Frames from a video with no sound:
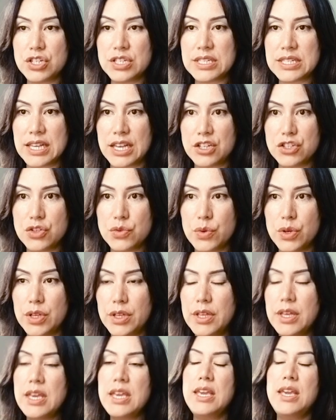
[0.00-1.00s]

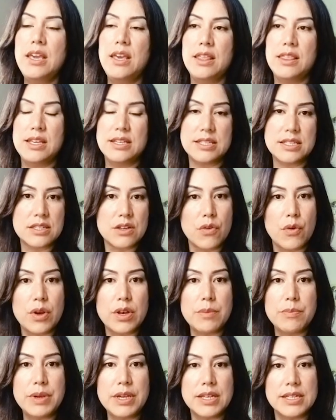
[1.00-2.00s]
schedule, this is going to
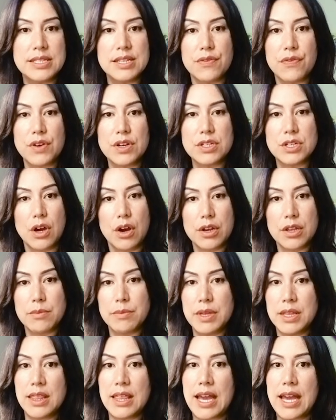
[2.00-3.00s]
be a different
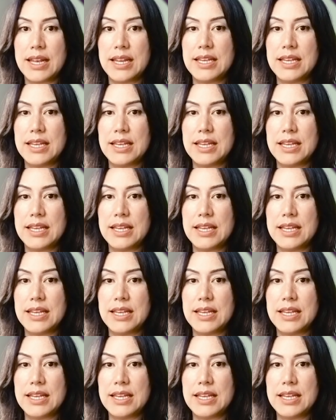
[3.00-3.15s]
document that